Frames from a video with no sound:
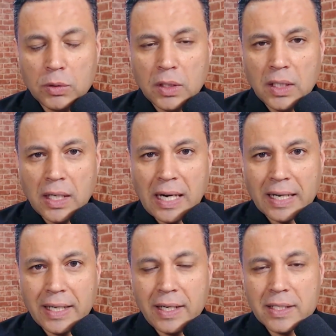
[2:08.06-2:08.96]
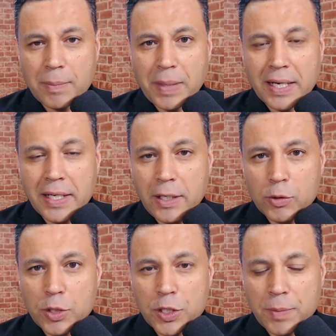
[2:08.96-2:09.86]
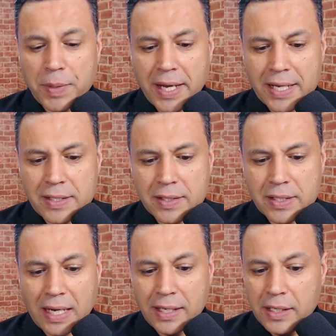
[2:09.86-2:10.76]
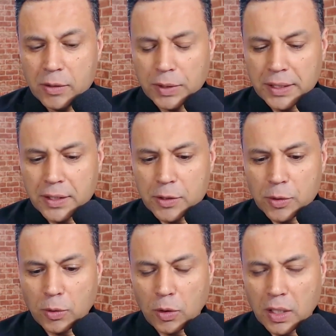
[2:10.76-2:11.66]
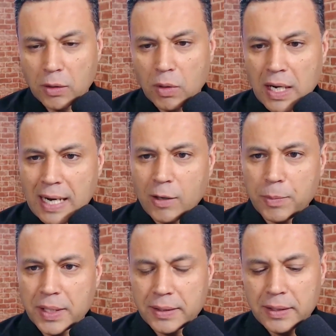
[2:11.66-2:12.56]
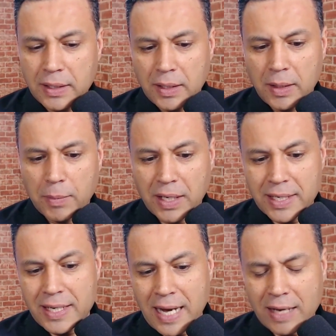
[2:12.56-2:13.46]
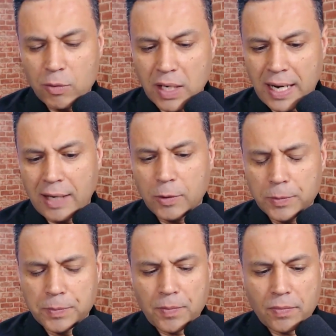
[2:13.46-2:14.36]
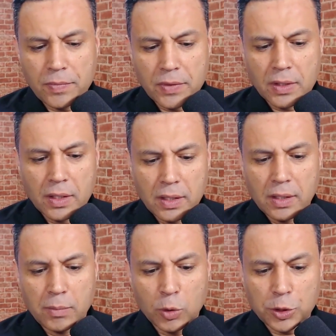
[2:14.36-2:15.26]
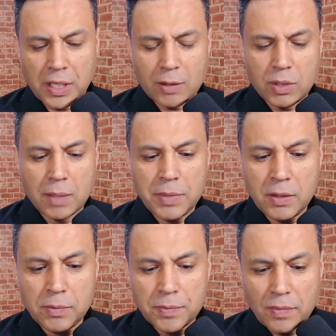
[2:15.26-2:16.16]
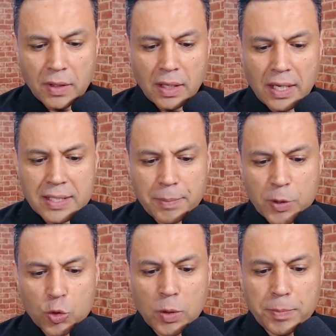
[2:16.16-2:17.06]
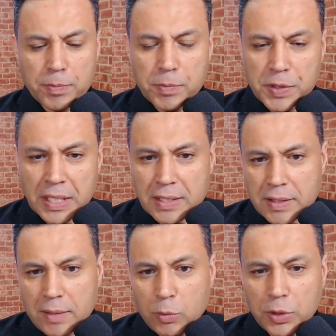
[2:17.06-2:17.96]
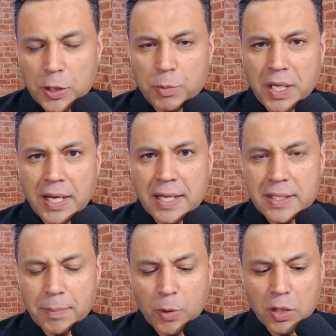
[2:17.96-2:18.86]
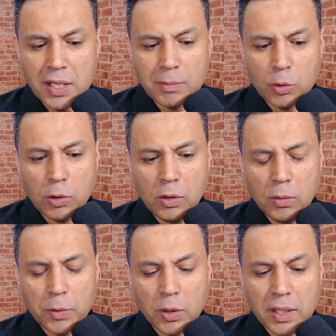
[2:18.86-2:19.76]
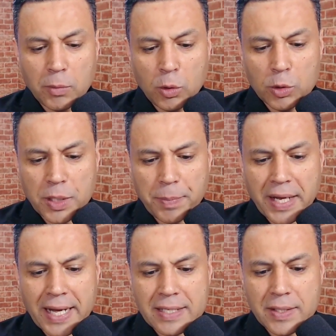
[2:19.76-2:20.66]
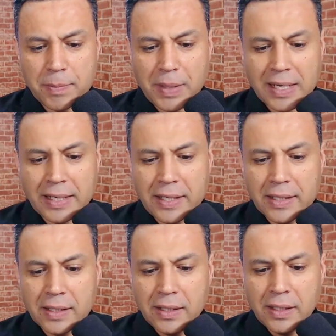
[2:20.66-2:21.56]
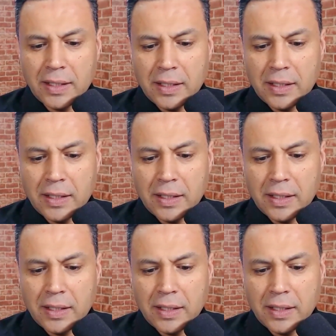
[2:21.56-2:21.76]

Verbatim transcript: set up the GPS to go on a trip as soon as those GPS devices to put in your car came out with not much experienced